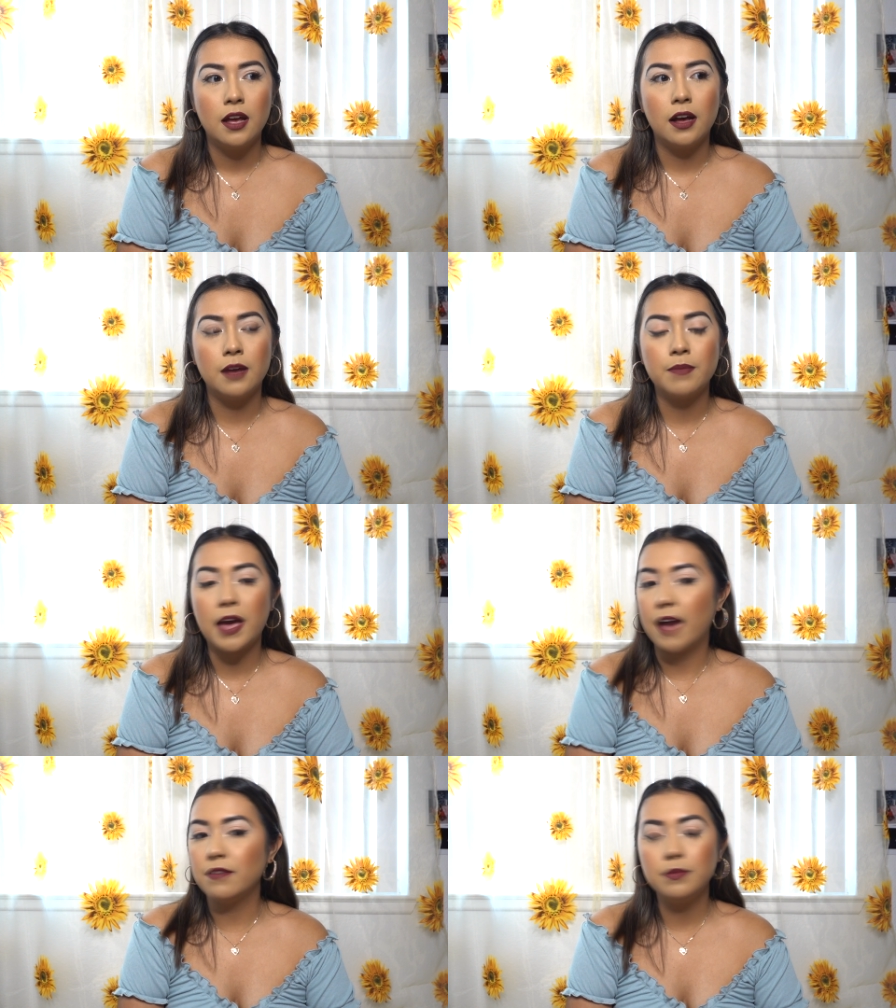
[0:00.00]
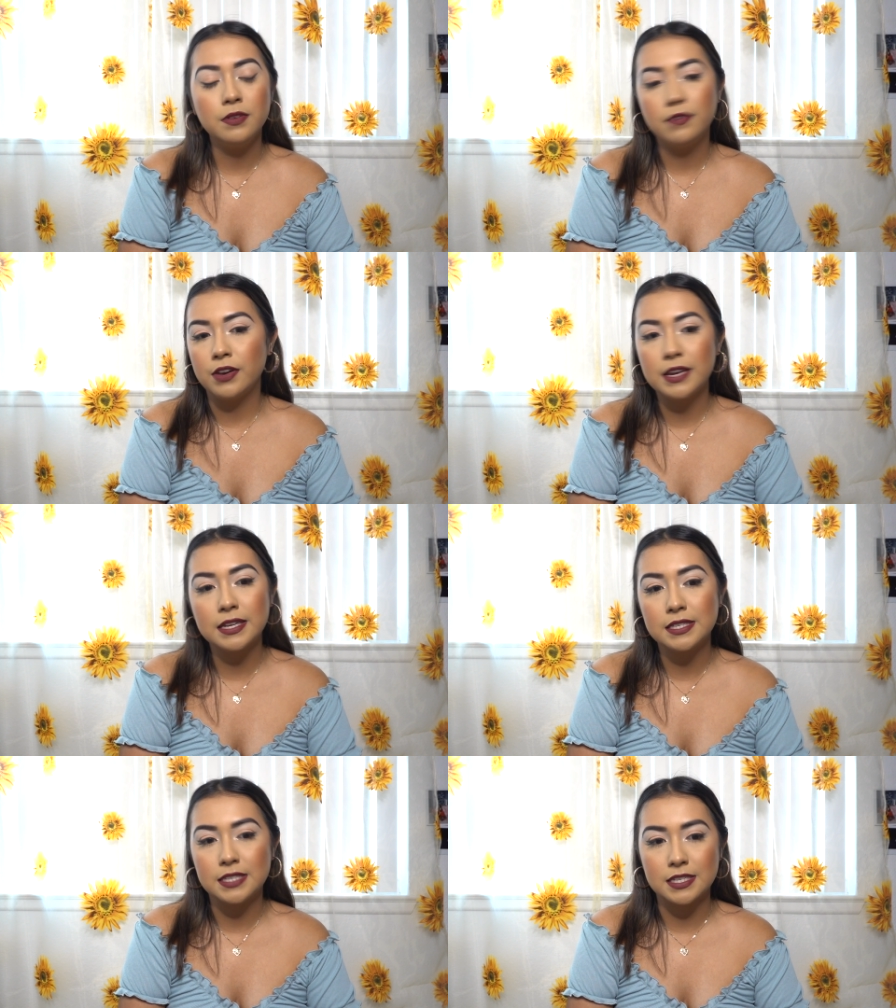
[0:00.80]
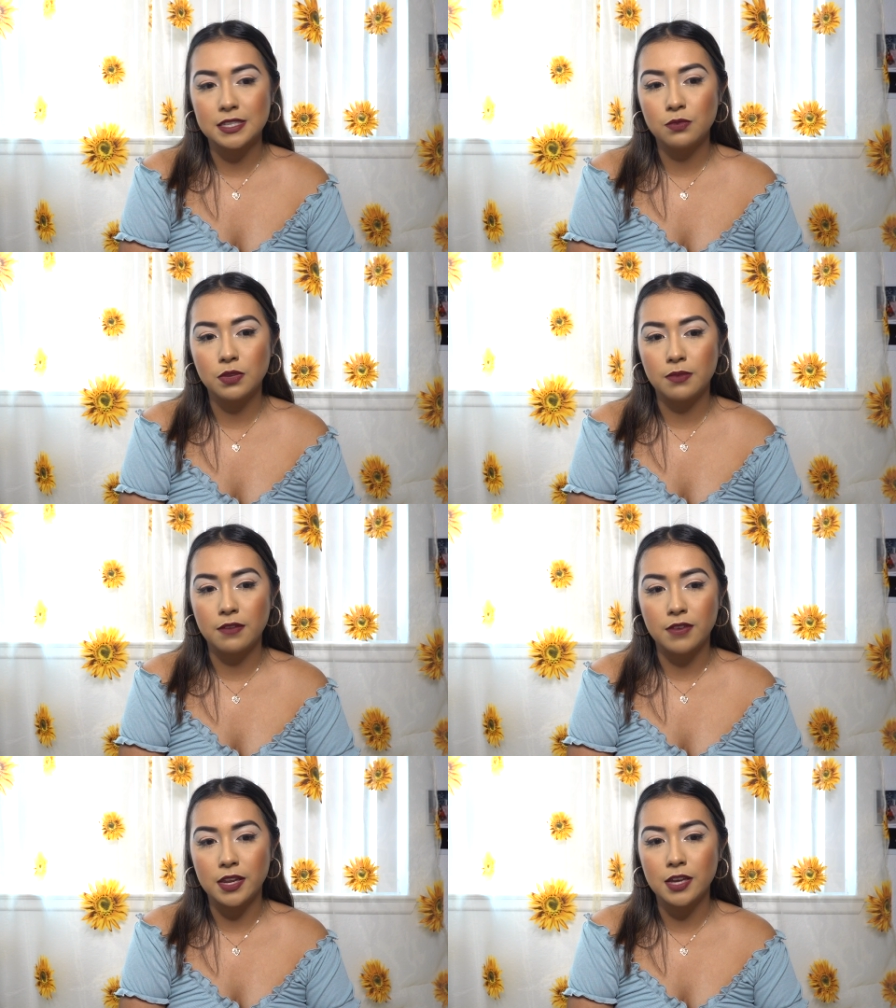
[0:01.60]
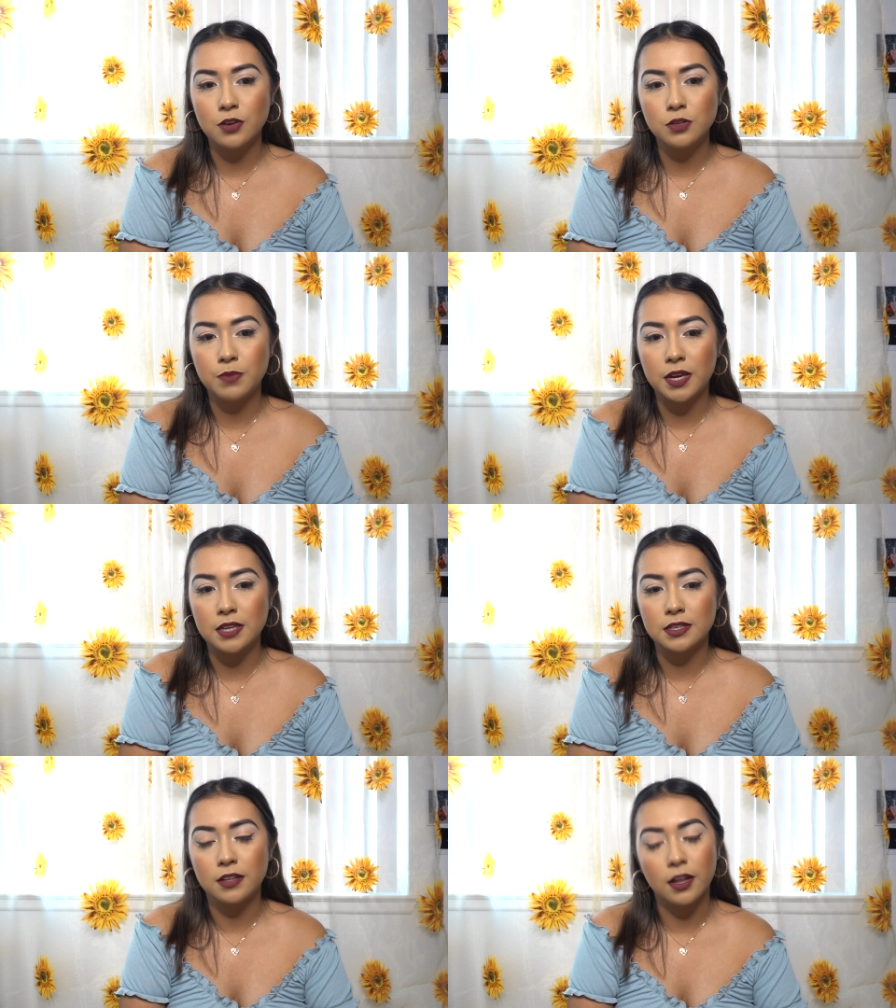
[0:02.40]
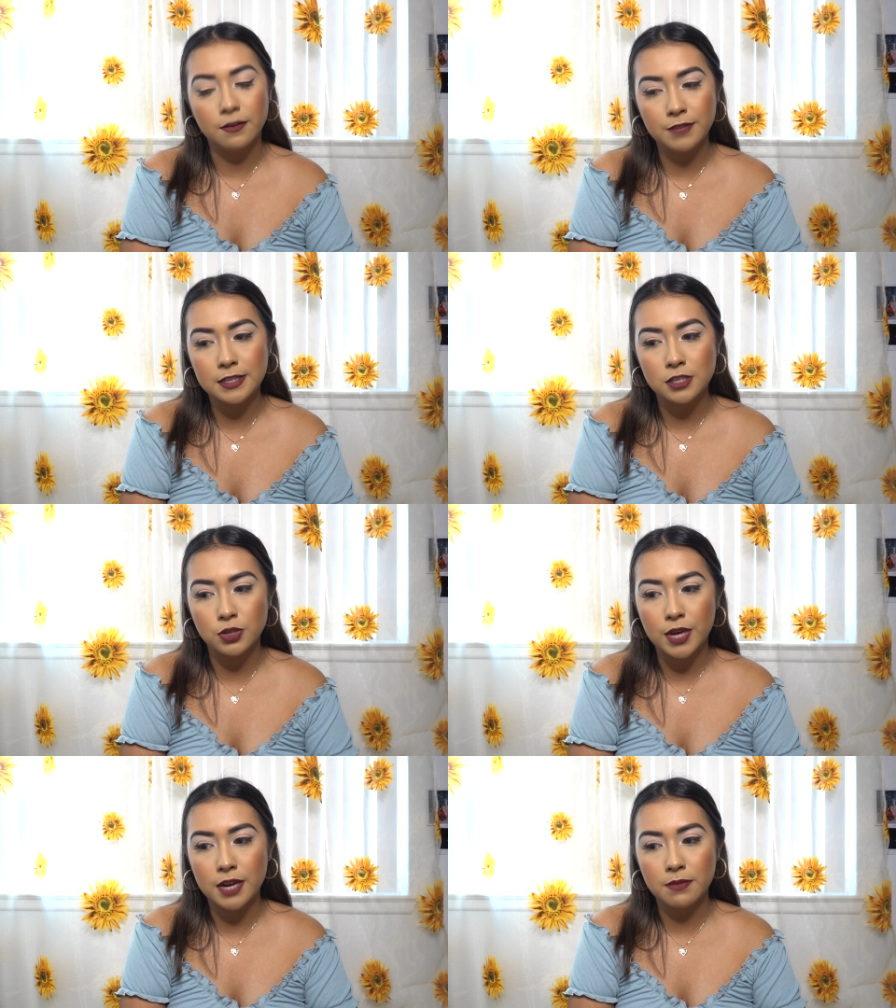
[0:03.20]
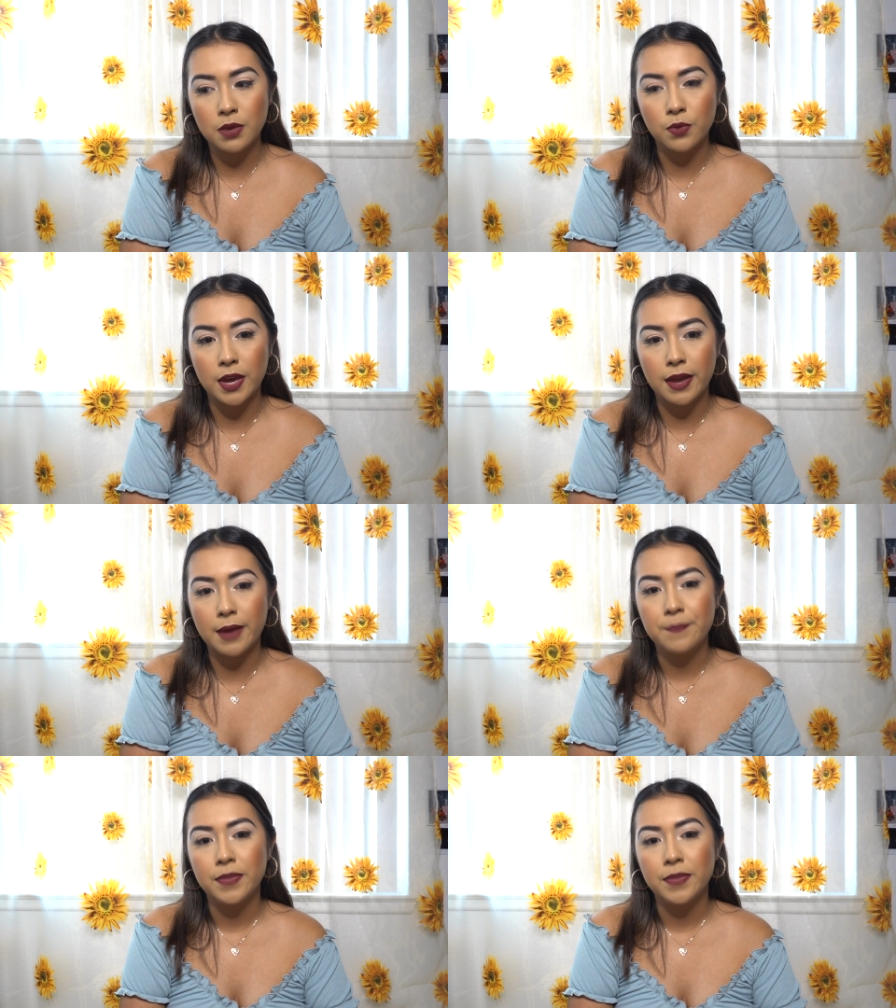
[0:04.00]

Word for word: I haven't been very consistent with my videos because a lot of things do get in my way,